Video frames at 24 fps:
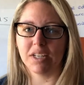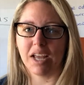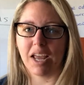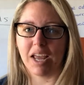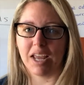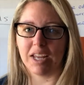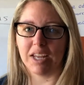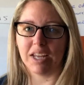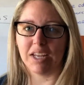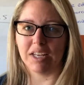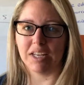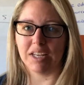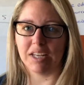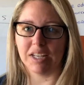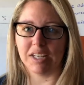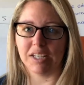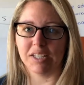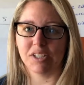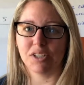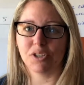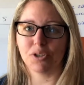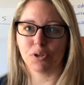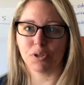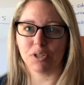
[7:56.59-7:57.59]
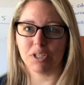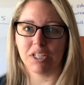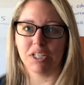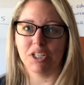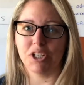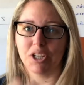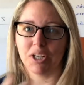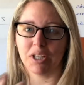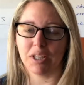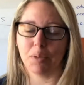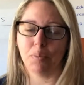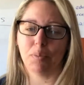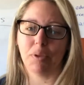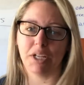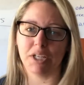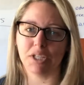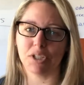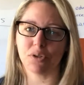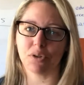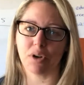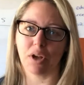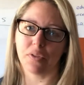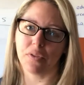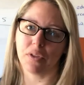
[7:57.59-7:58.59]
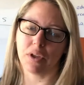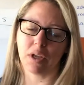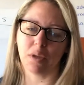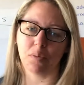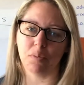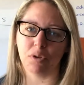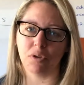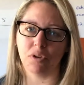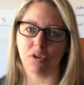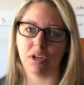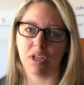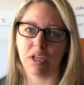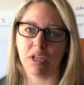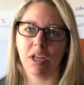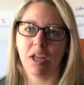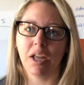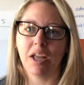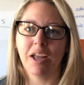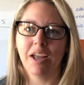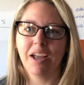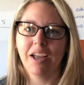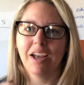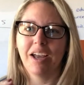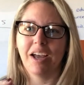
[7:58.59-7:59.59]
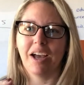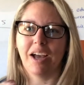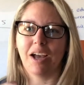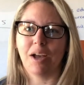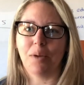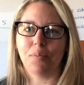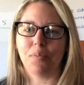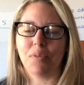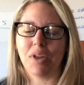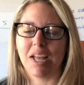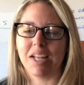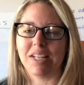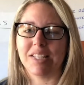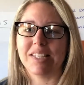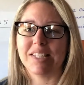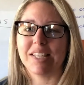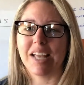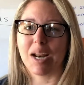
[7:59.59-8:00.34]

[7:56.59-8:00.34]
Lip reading: AEDs strategically placed throughout the community, and set